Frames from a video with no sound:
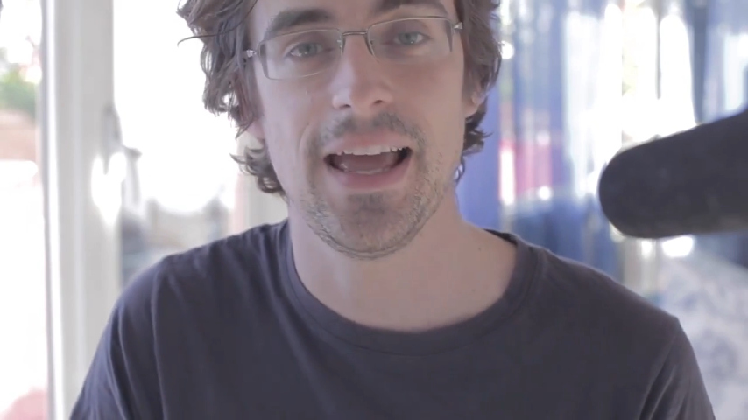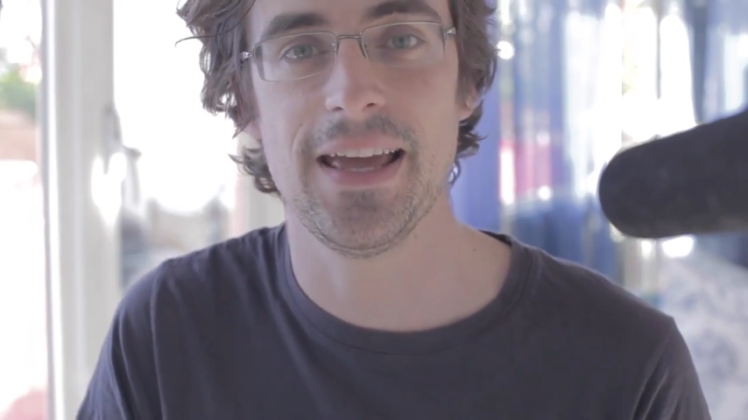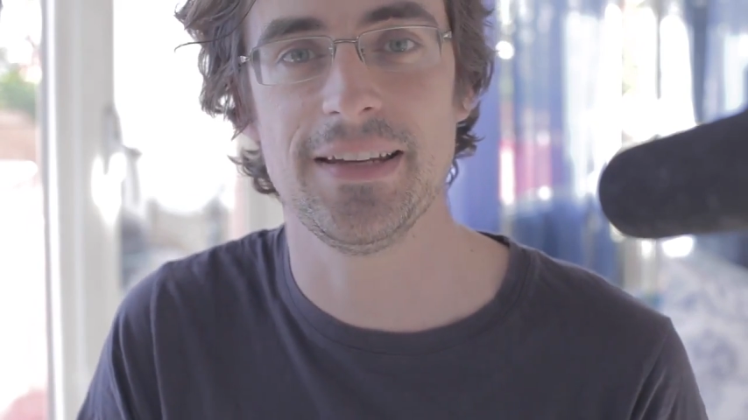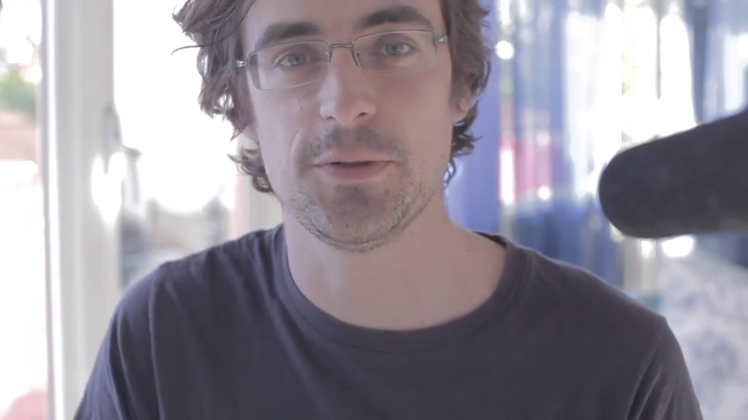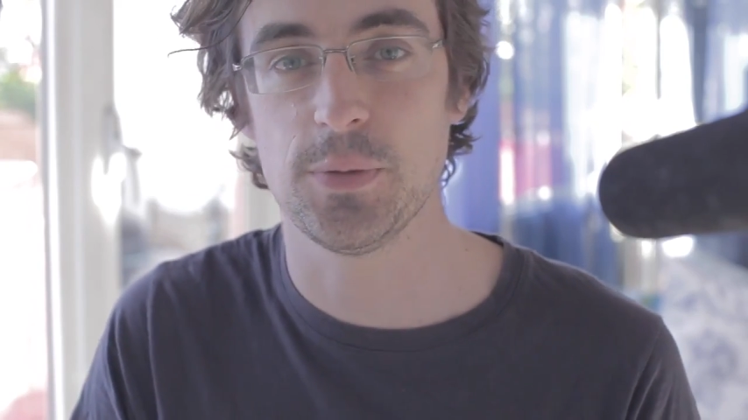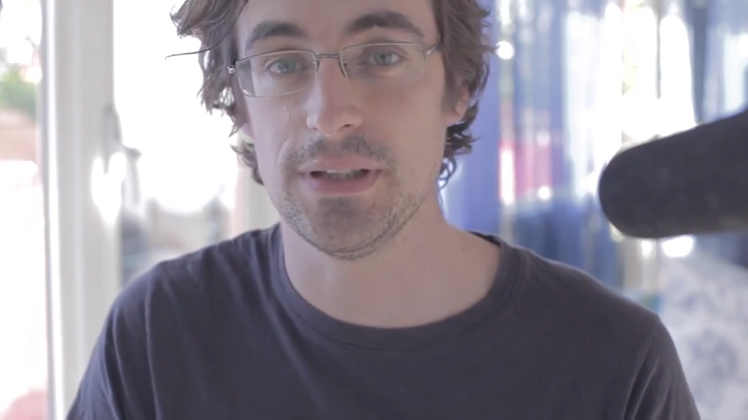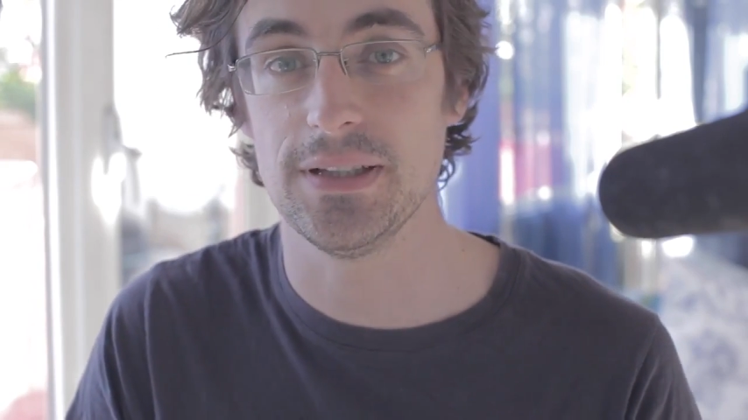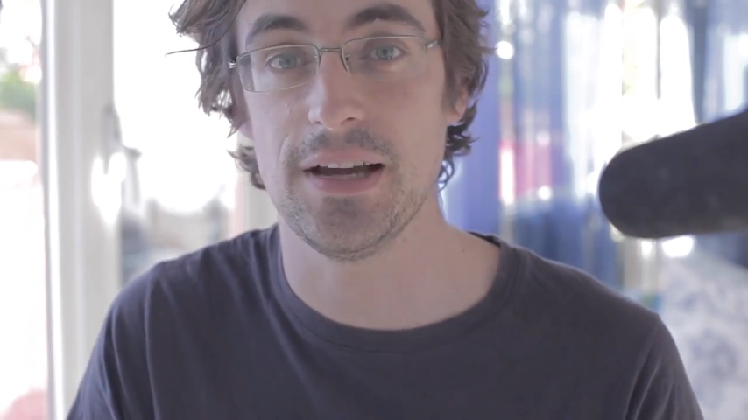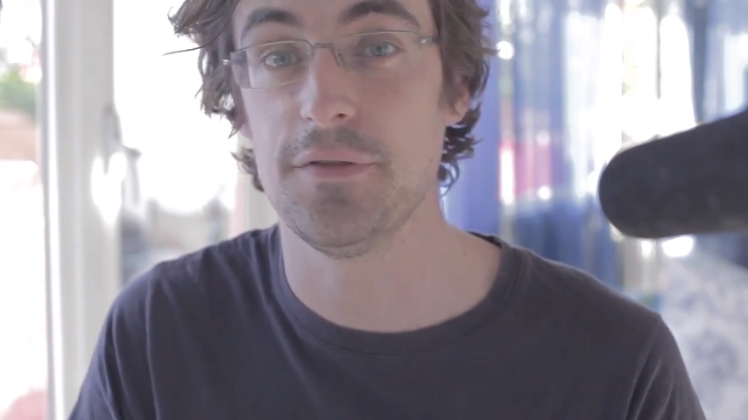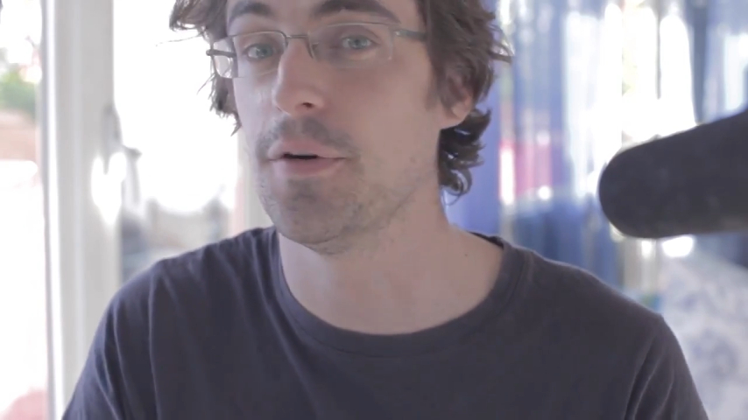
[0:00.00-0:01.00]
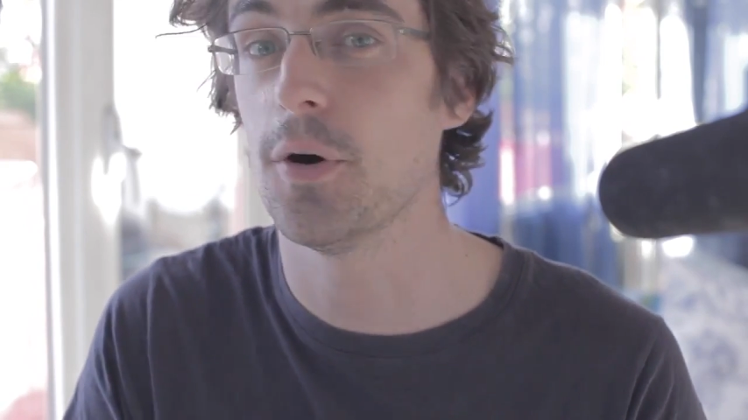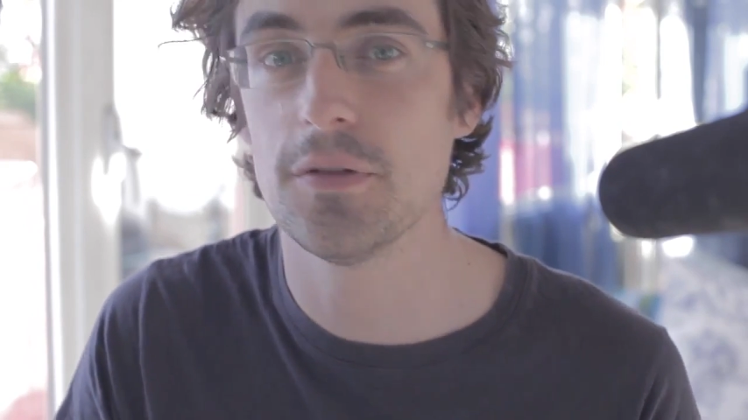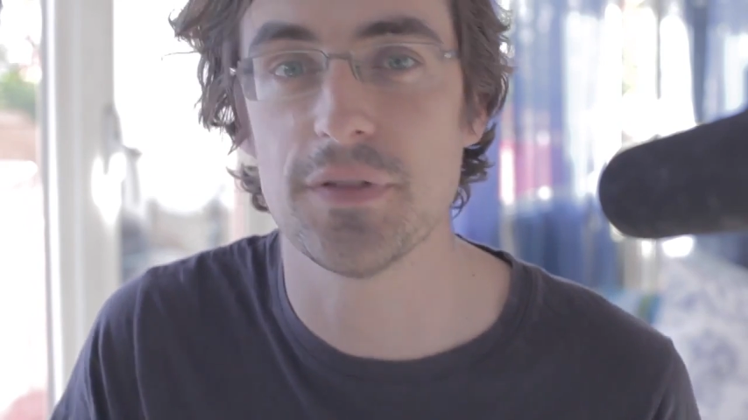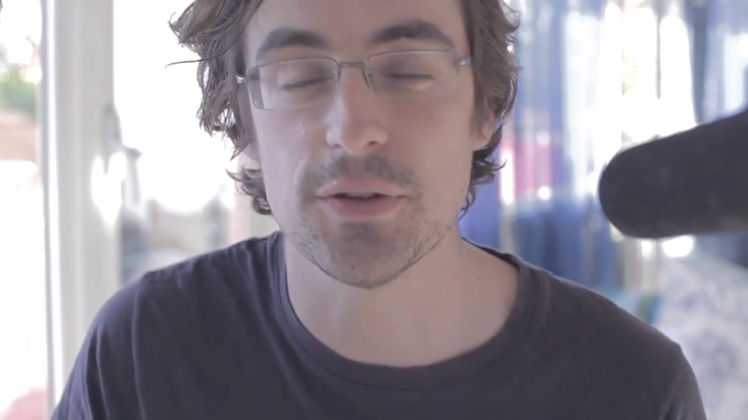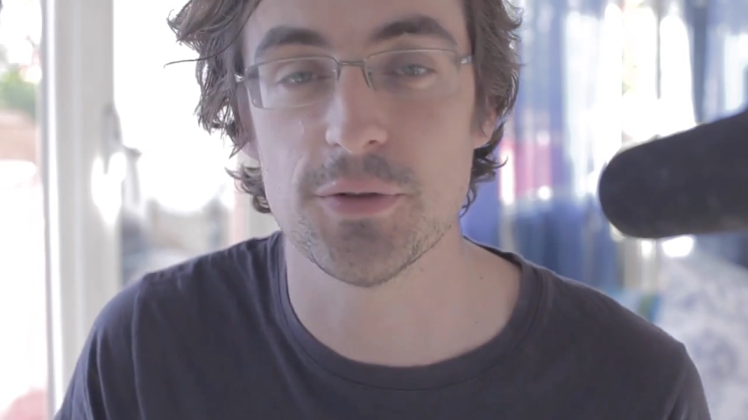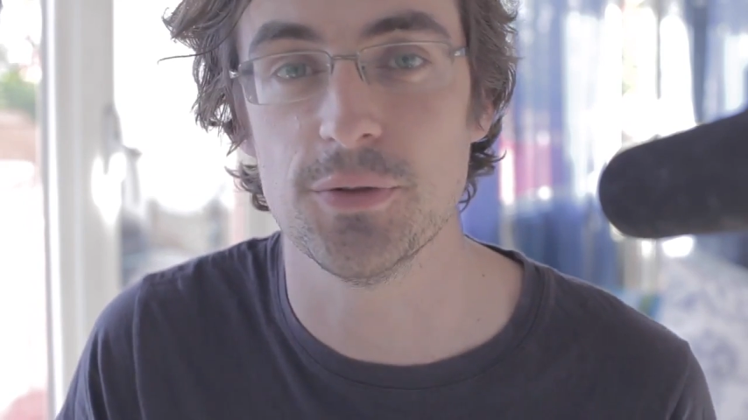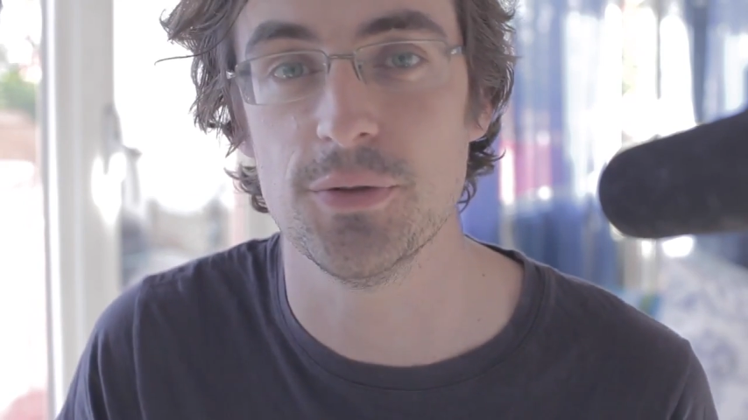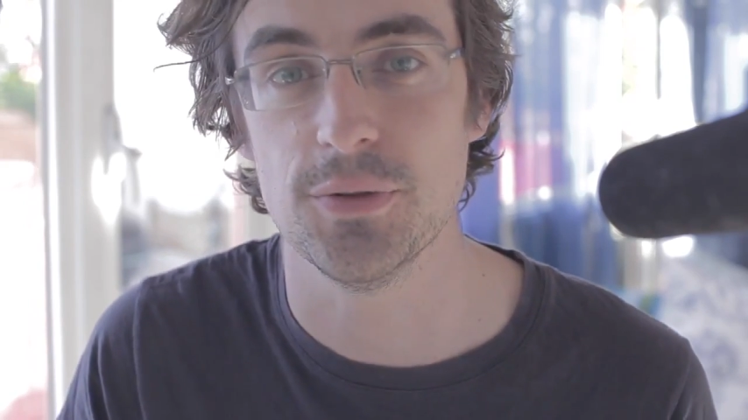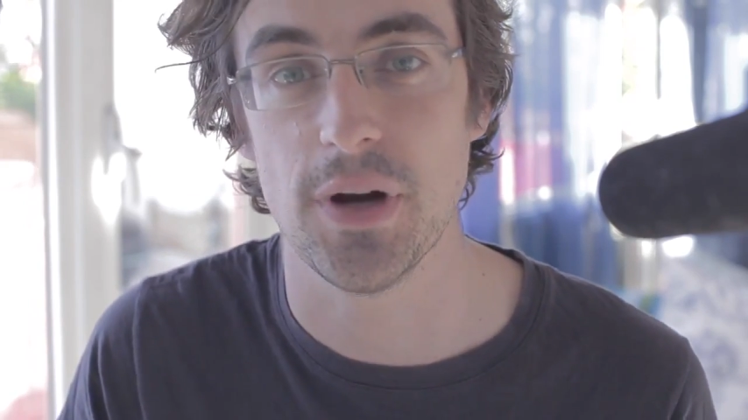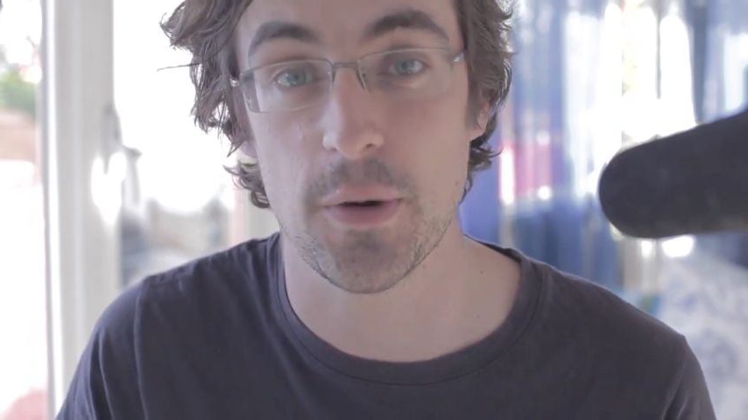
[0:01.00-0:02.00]
and it will evolve
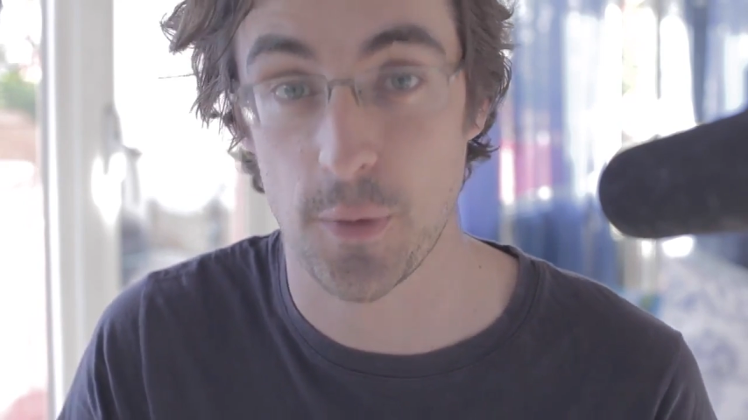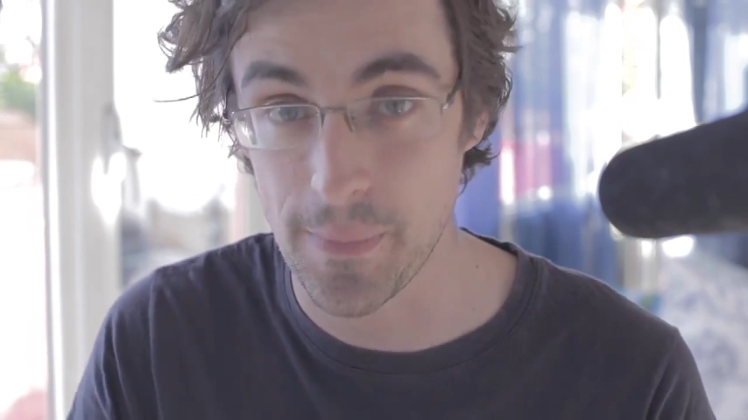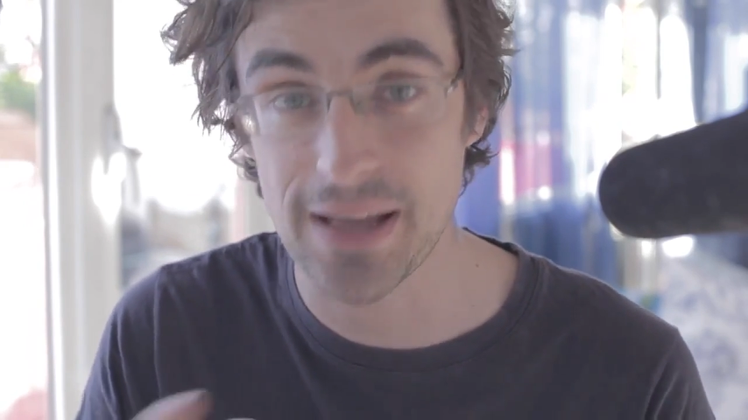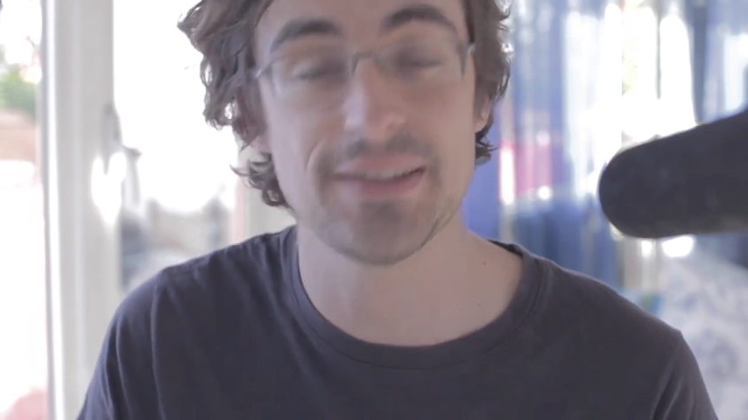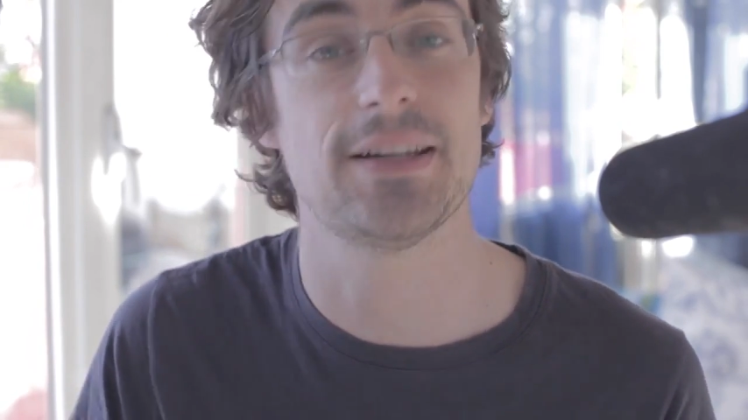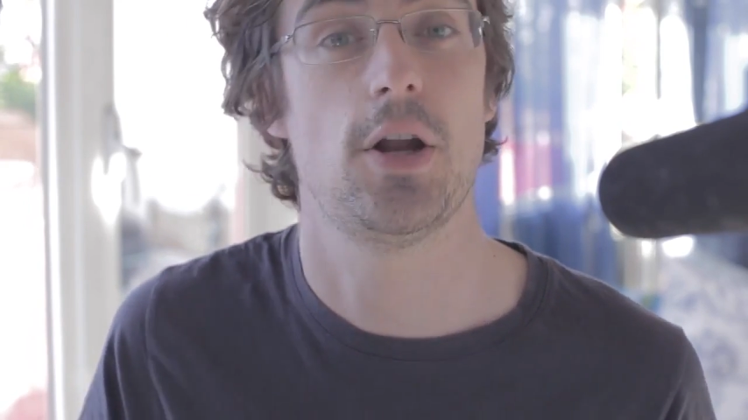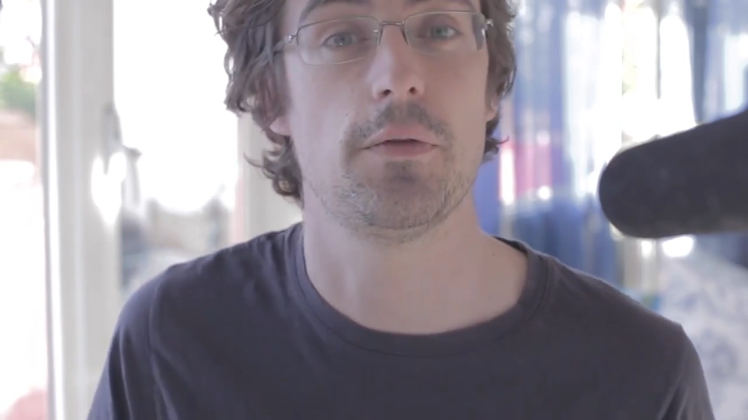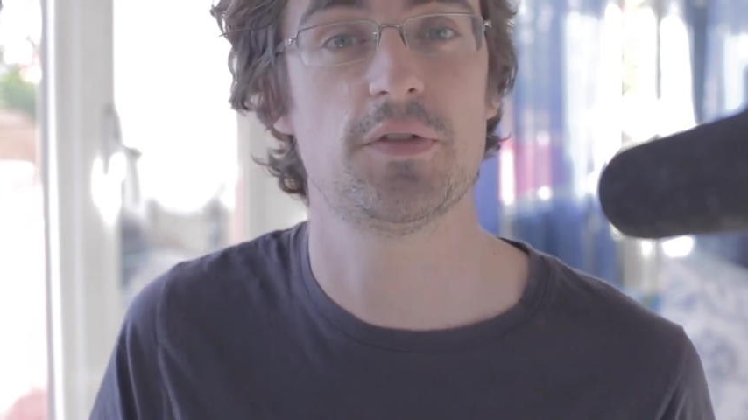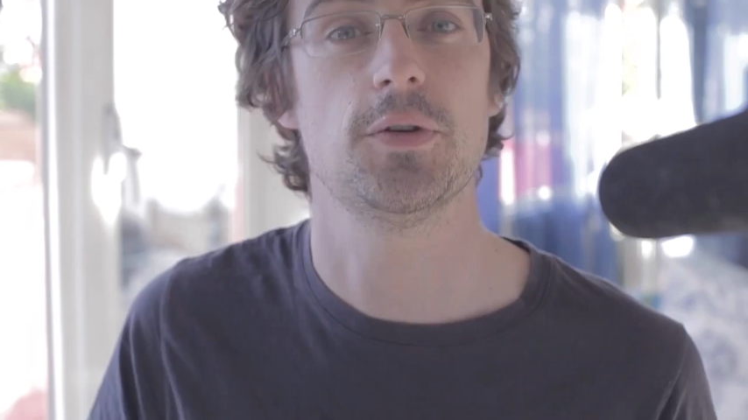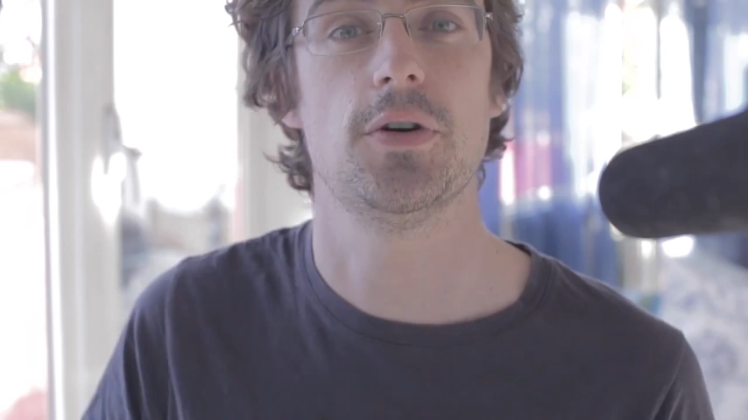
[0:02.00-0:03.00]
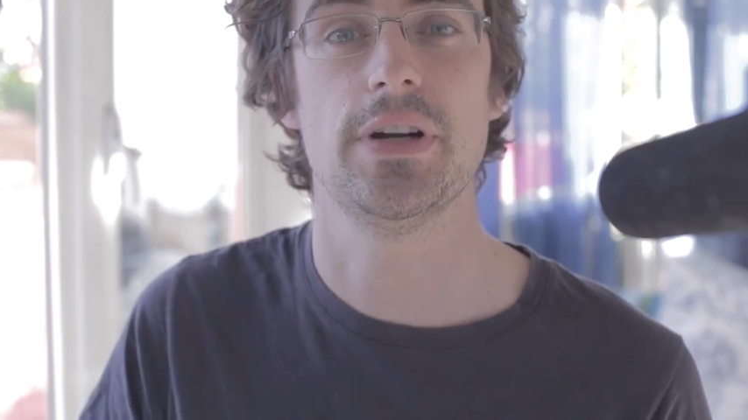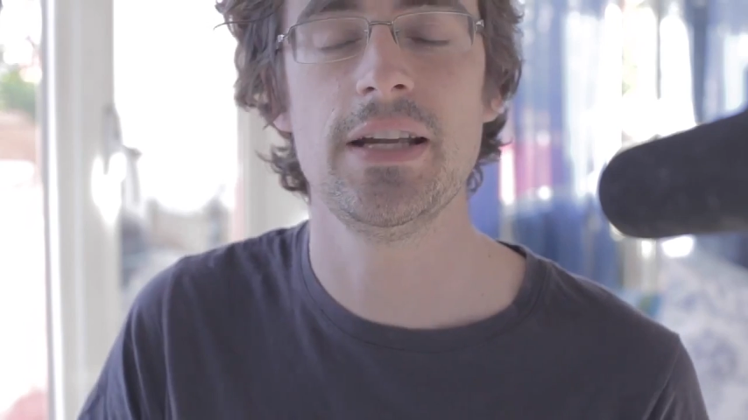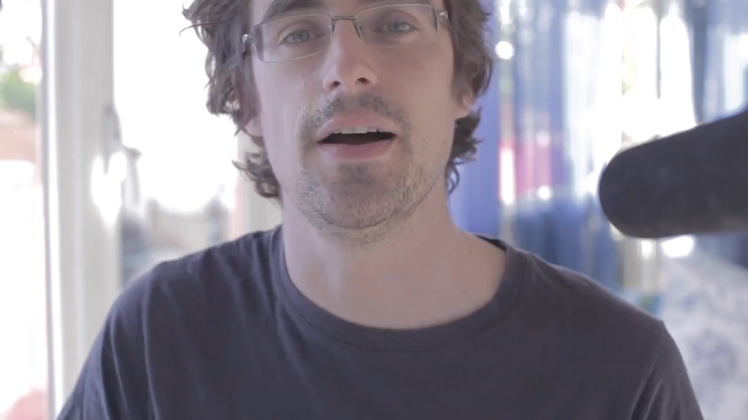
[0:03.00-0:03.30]
into a romantic love story.